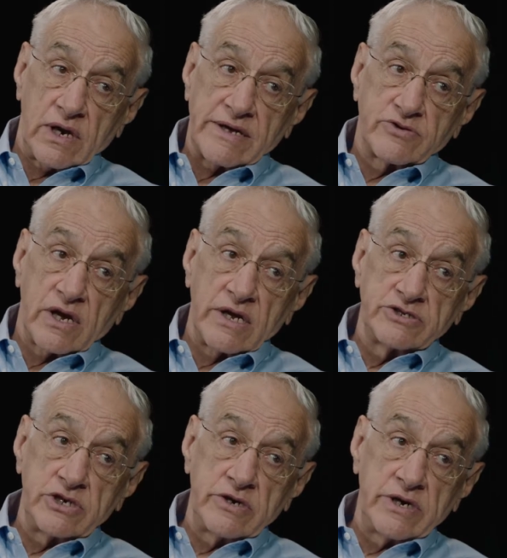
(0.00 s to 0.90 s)
electrical
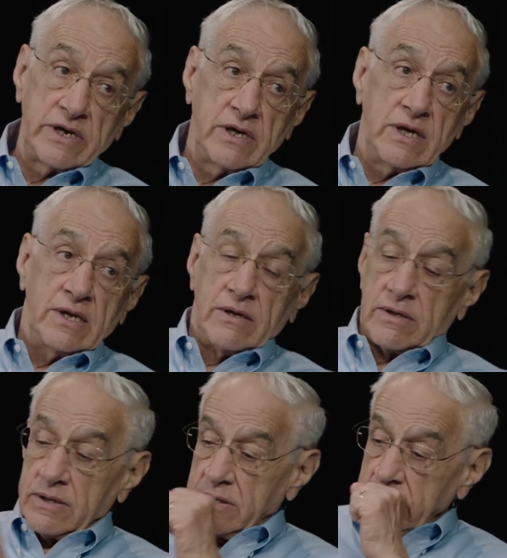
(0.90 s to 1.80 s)
engineering.
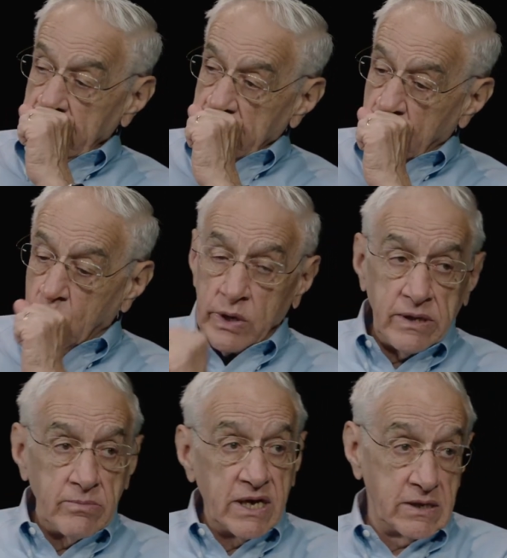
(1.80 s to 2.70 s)
Right.
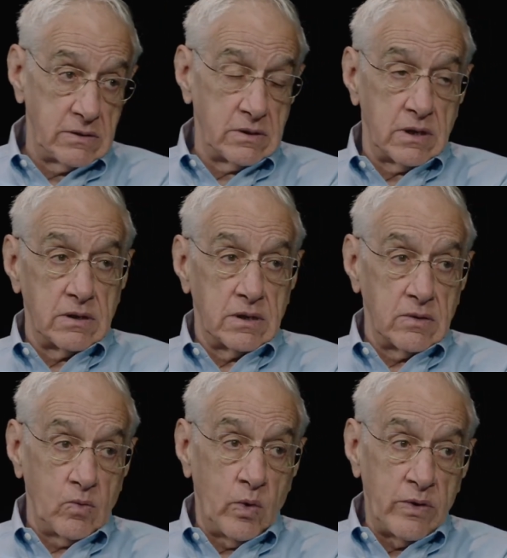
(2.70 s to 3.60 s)

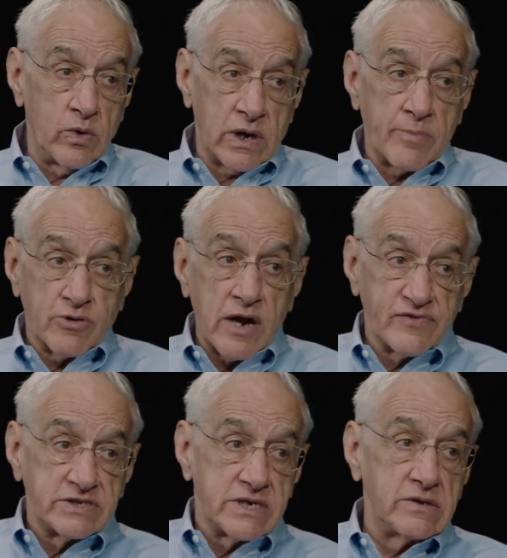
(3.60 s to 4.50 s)
We were a
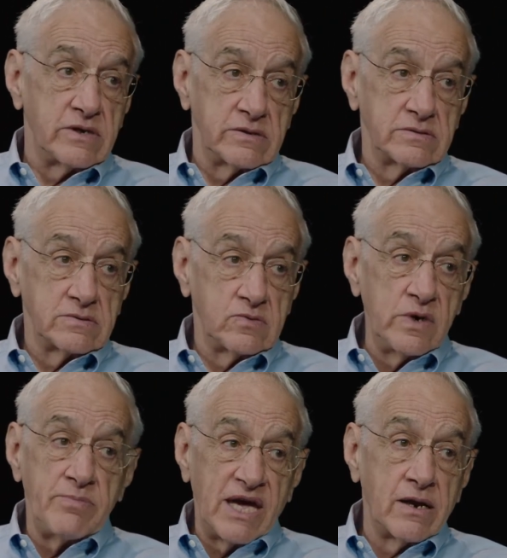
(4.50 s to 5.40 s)
profit center.
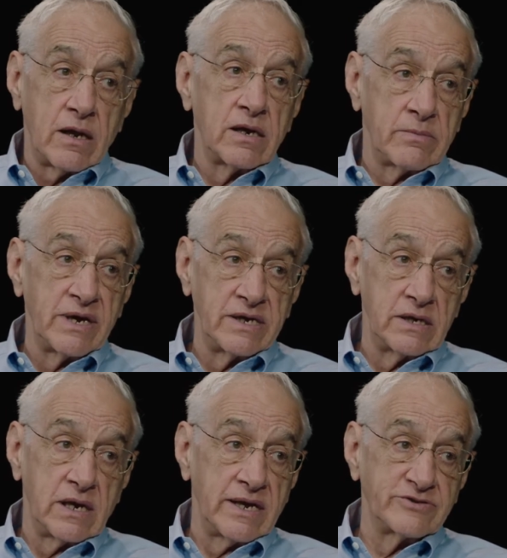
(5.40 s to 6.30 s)
We made a lot of money
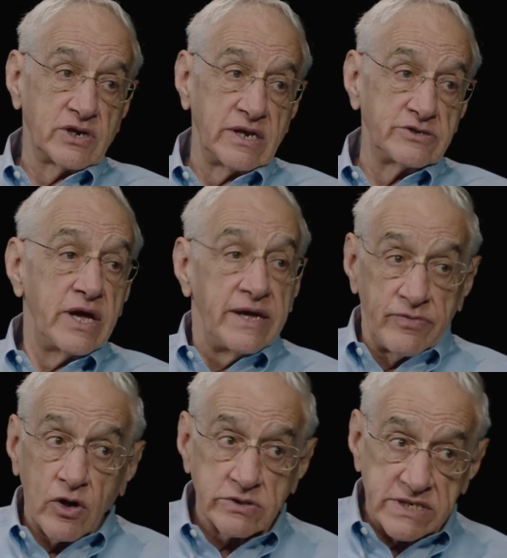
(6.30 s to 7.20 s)
in electrical engineering
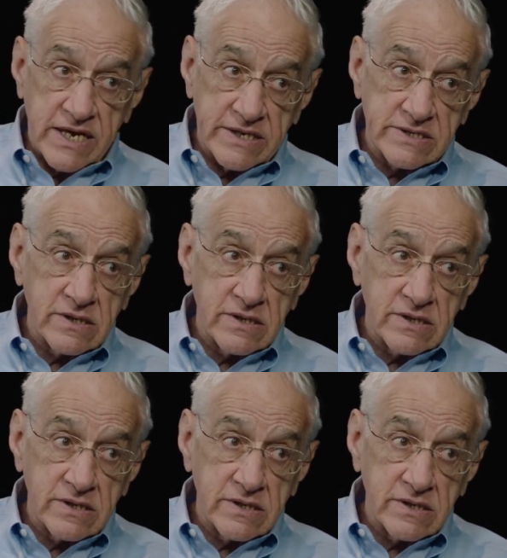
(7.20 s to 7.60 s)
in those days.